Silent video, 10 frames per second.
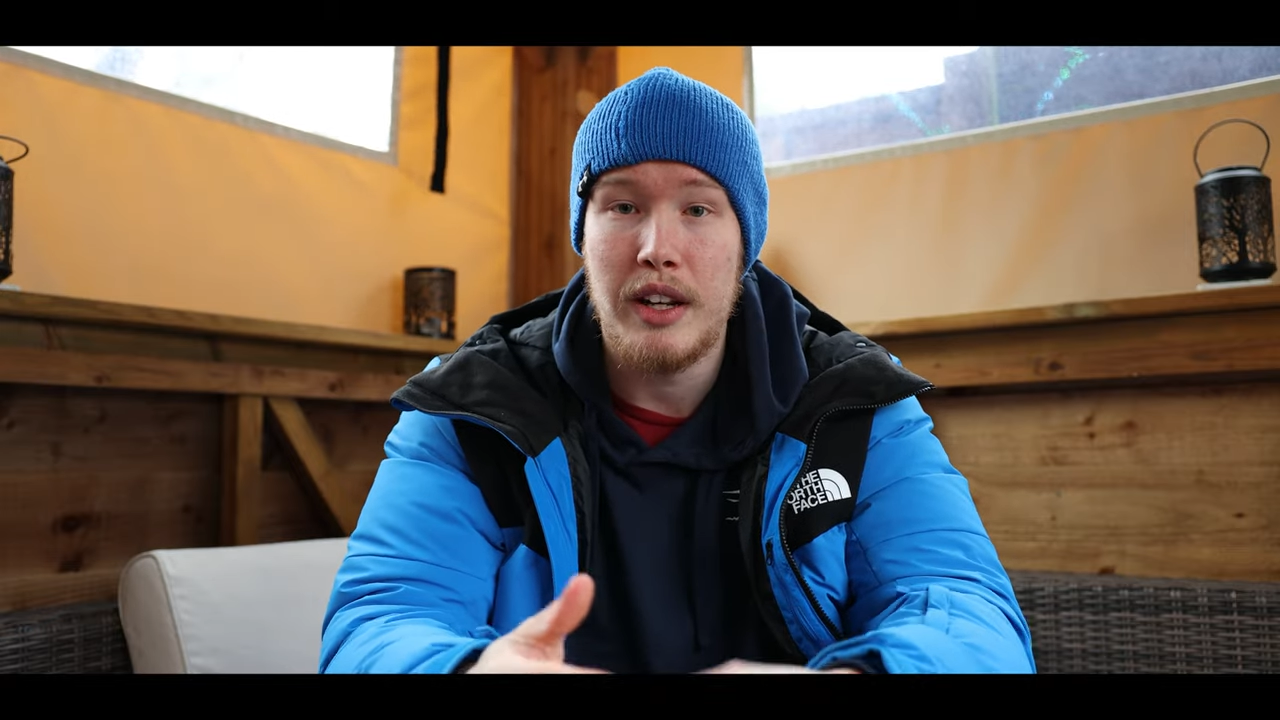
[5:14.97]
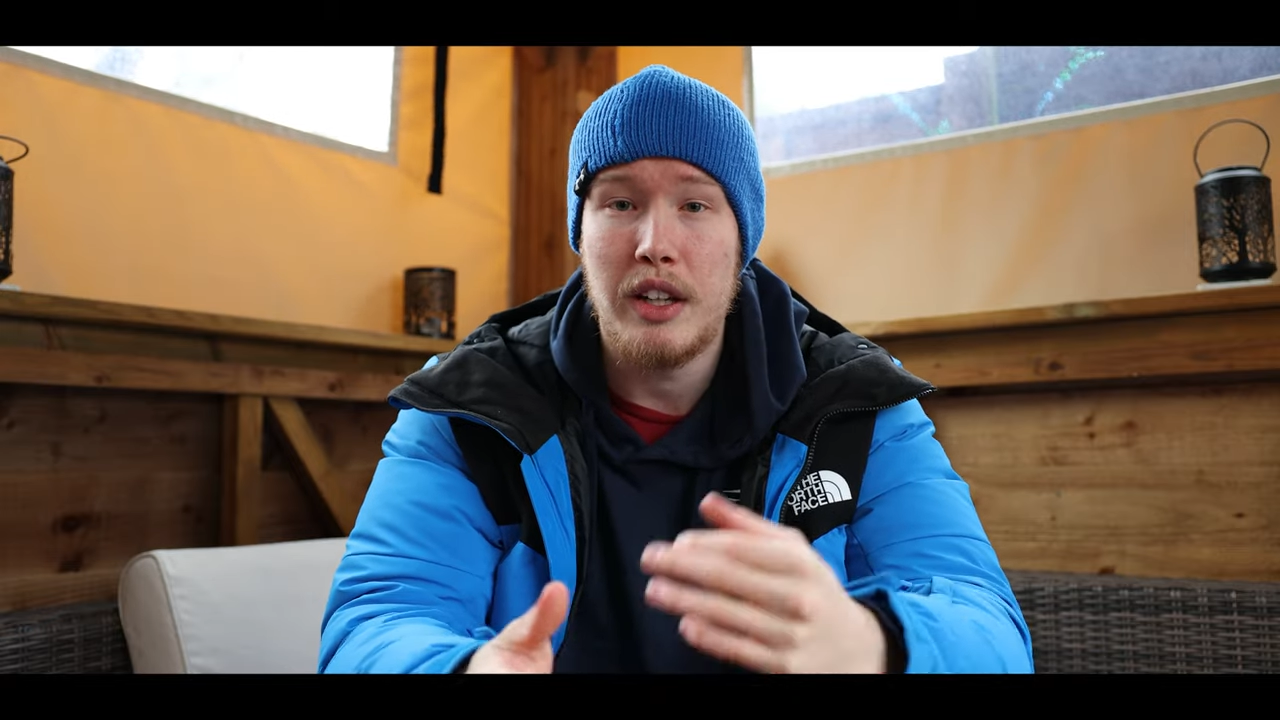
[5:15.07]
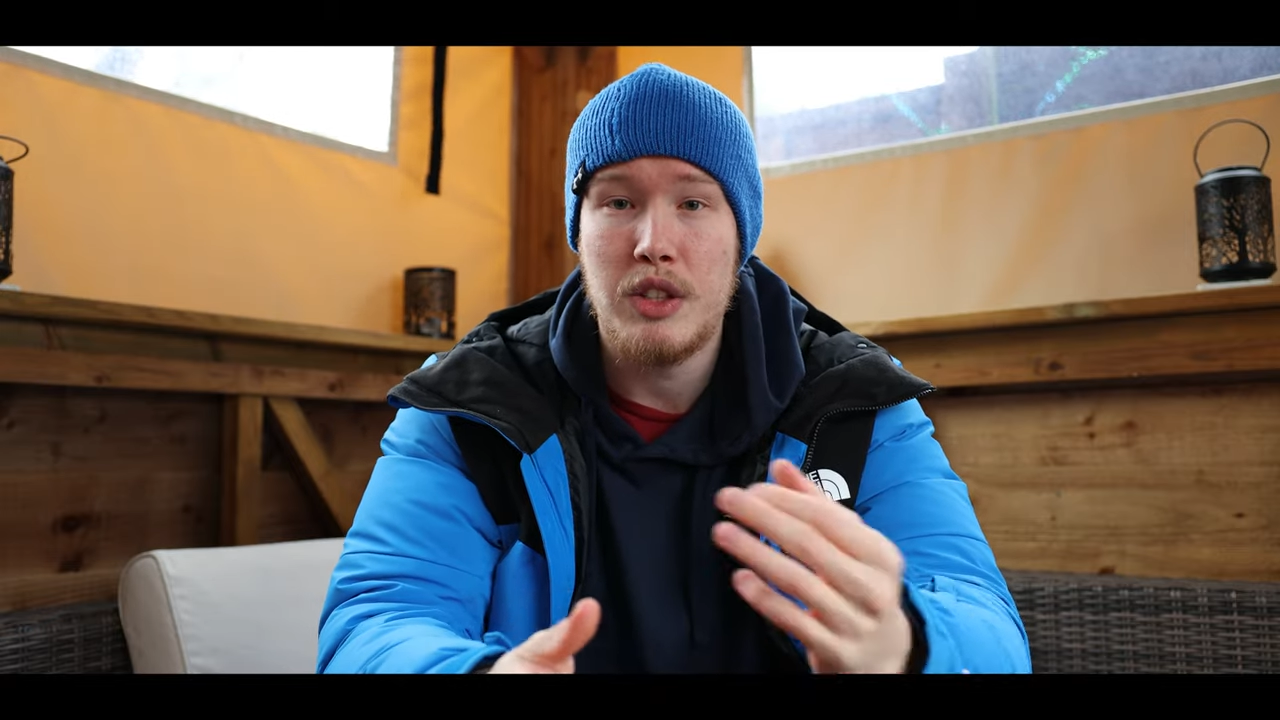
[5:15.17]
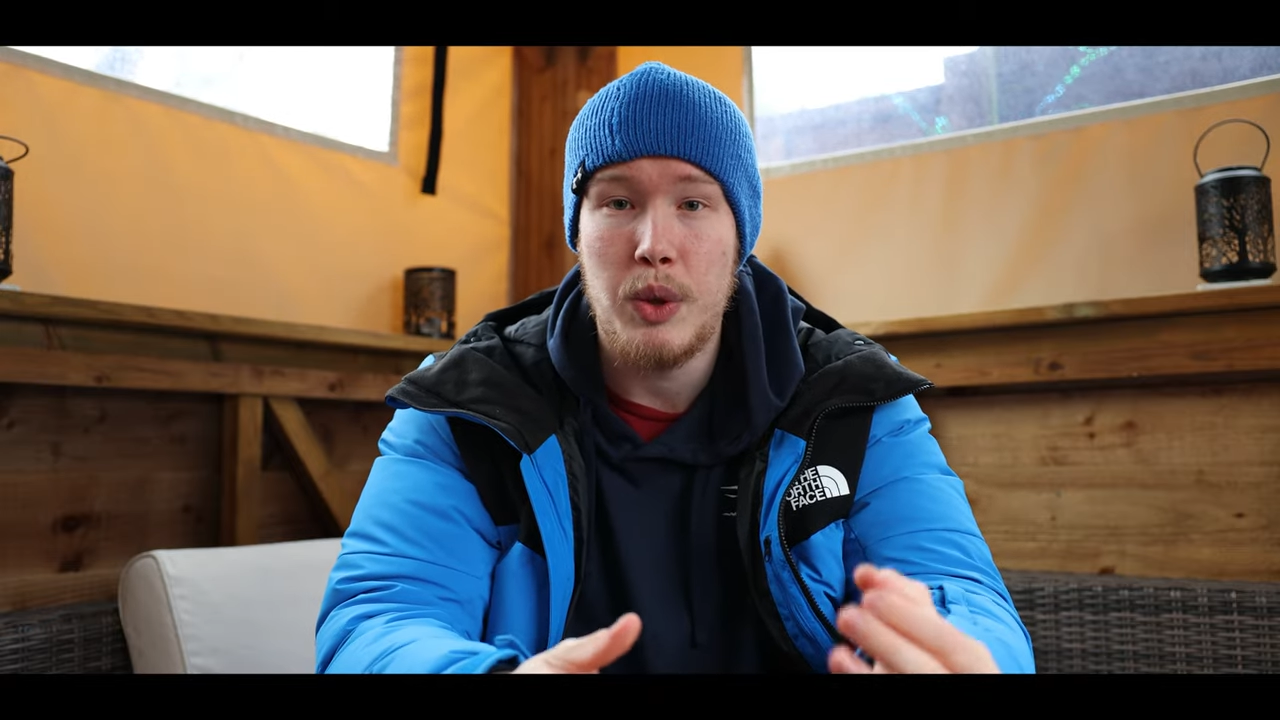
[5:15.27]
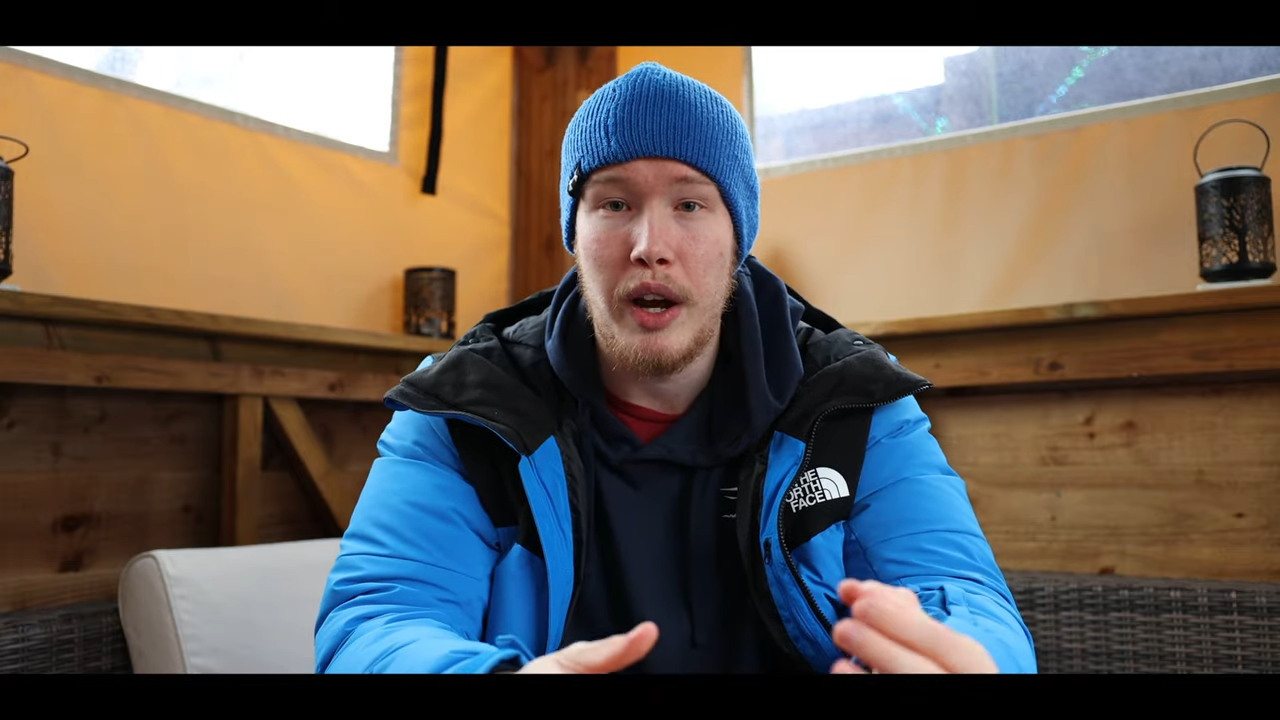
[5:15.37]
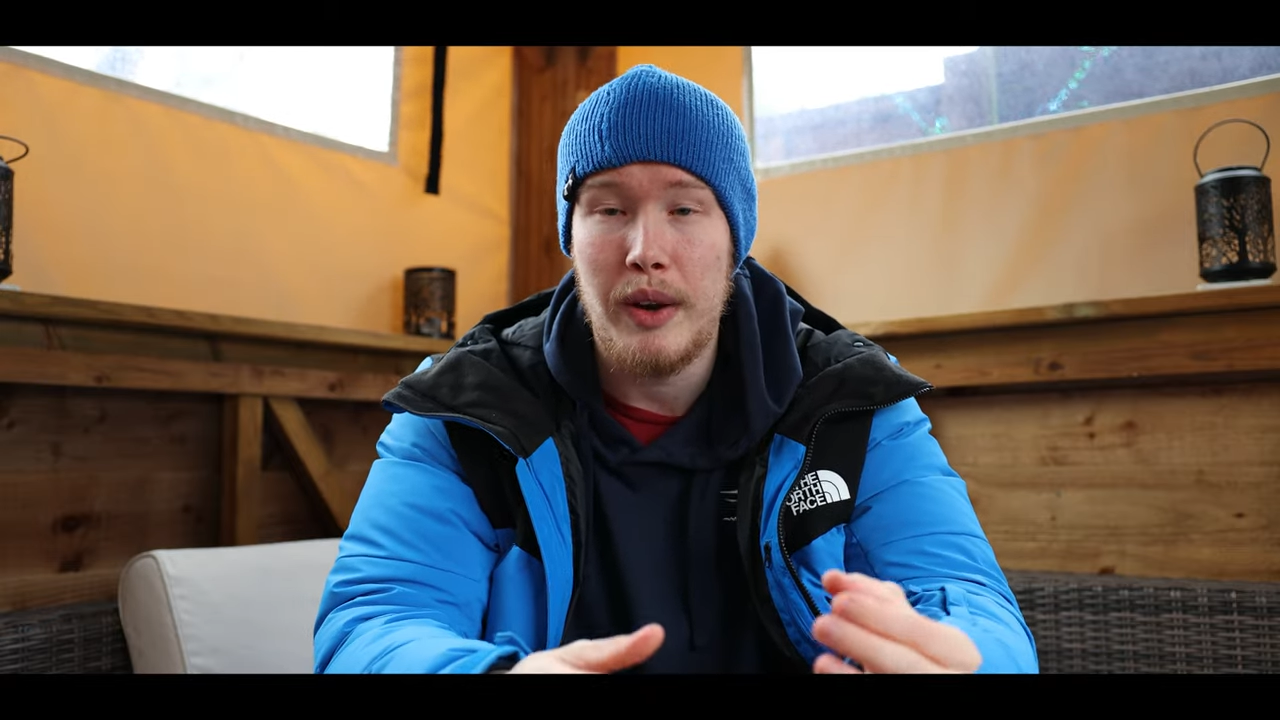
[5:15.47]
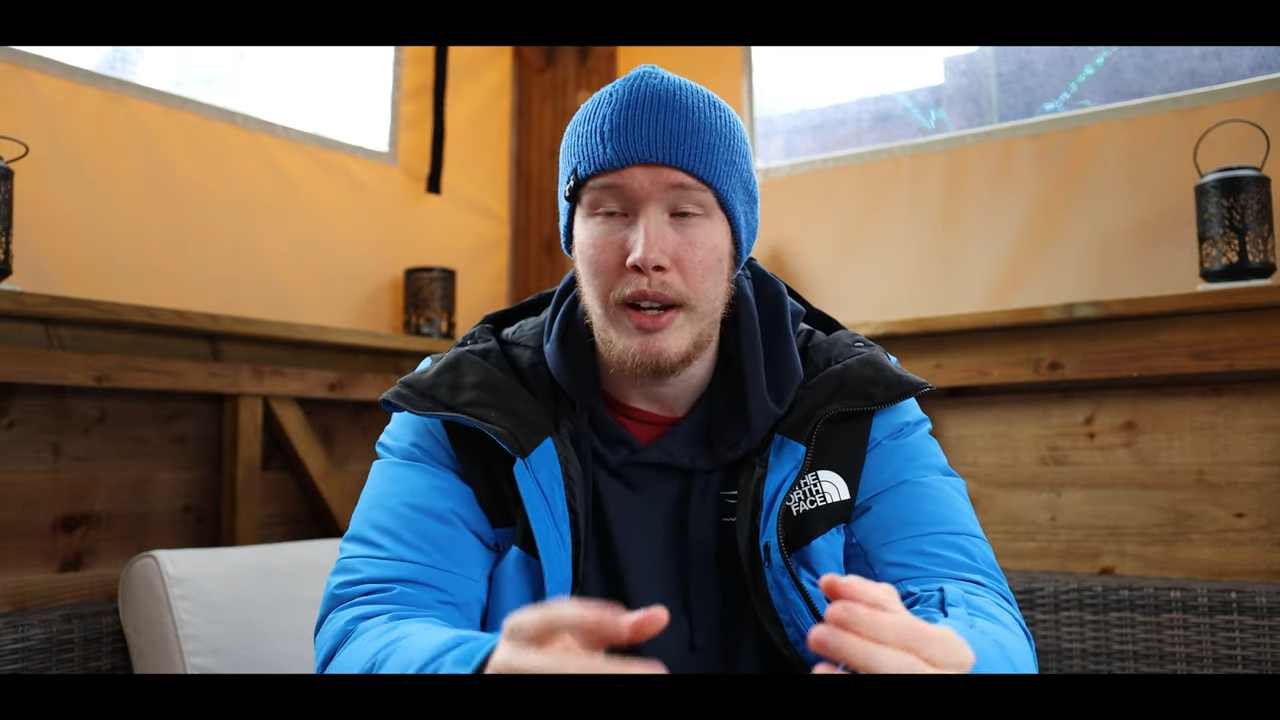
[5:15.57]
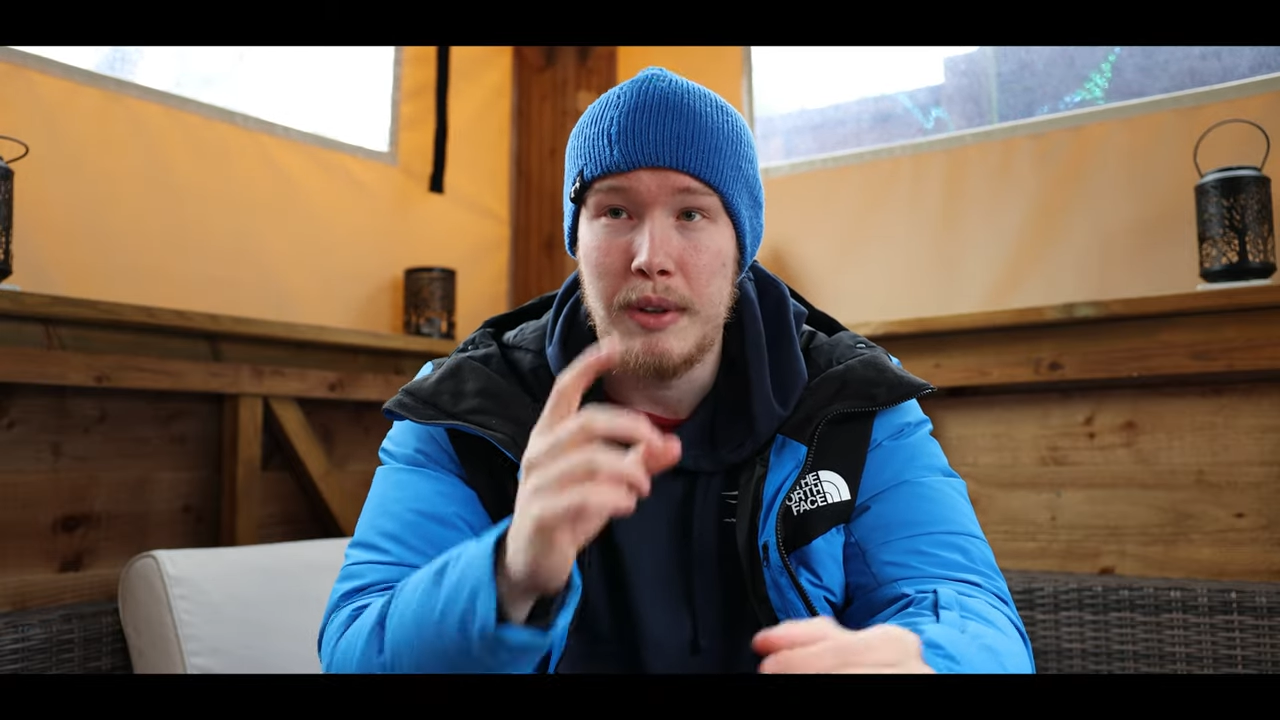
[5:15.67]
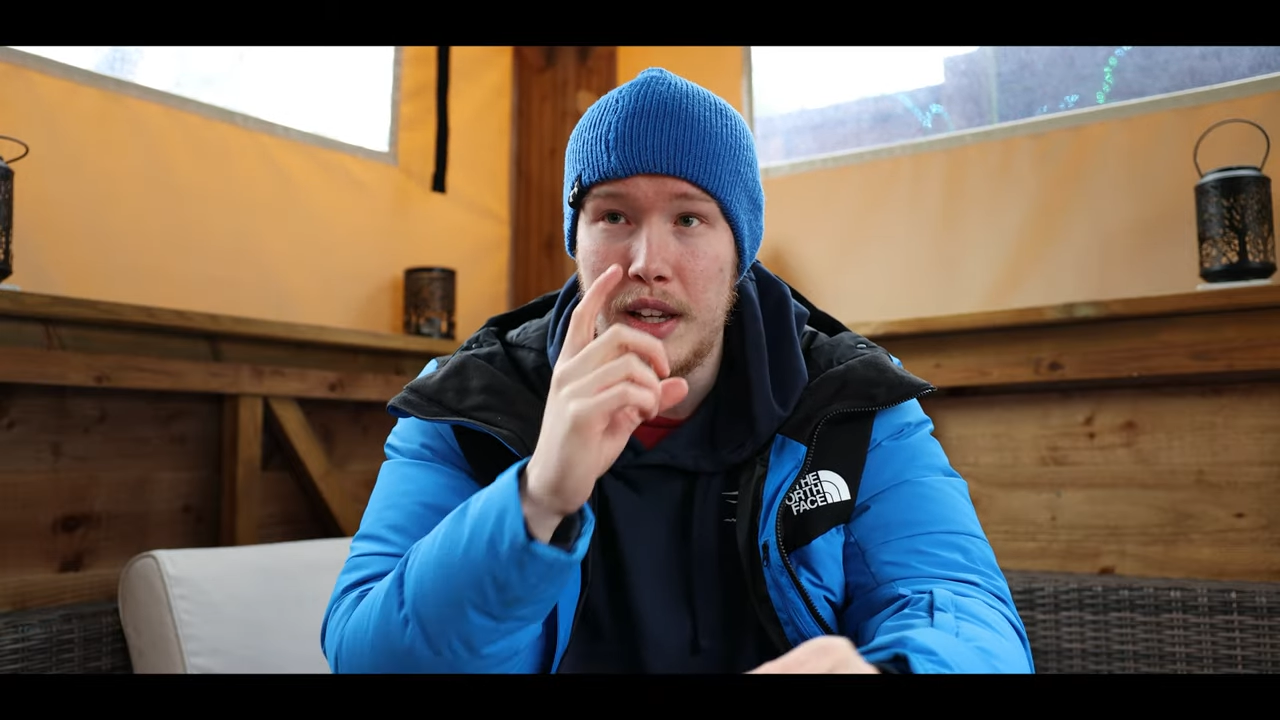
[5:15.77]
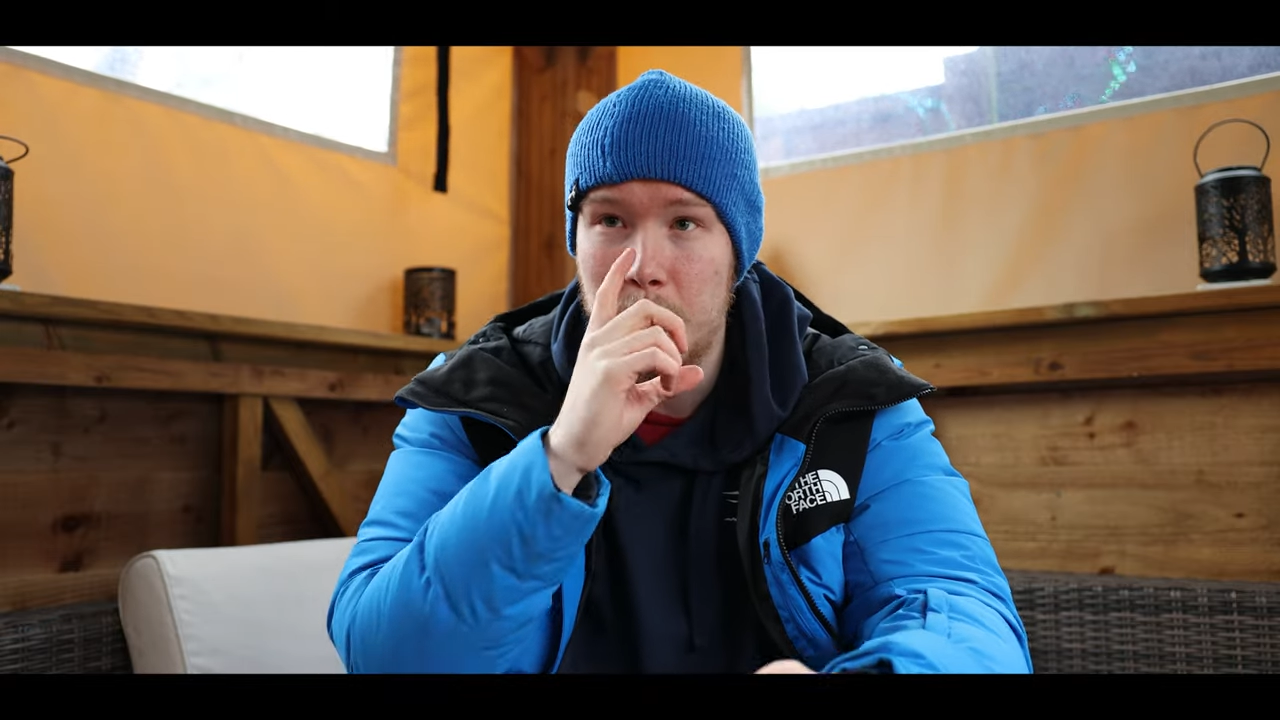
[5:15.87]
and that two hour
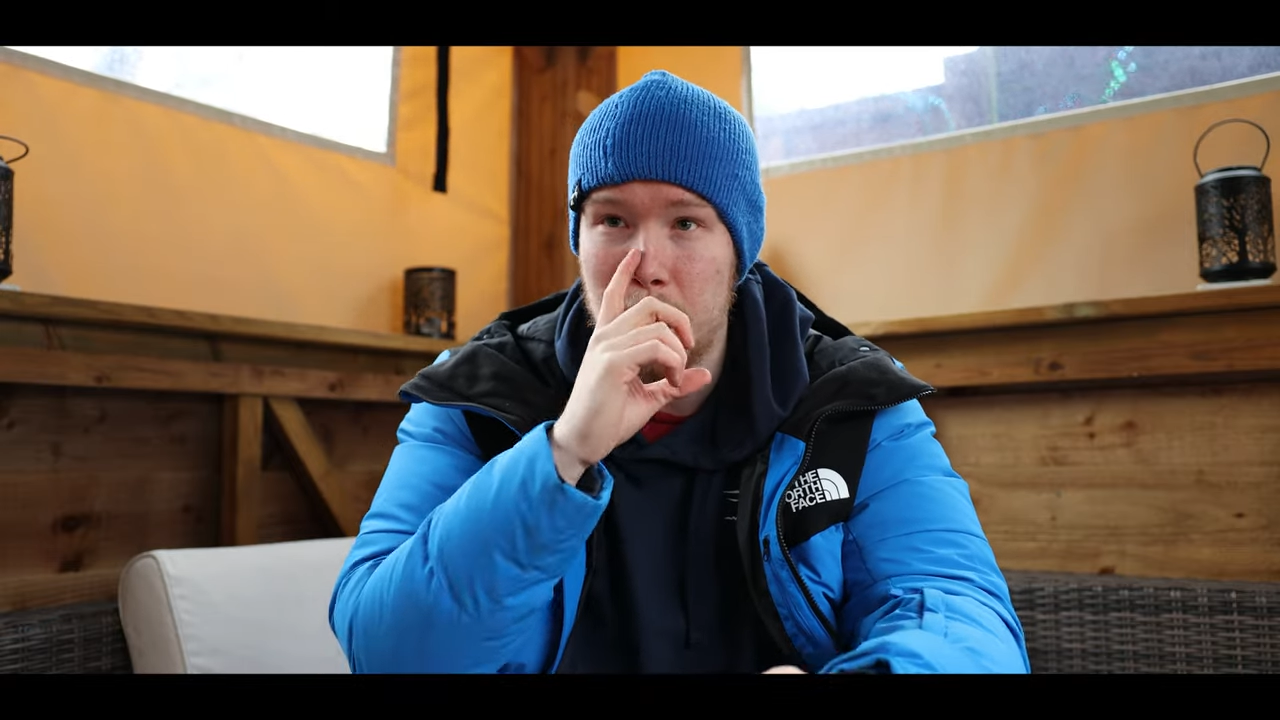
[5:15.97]
limit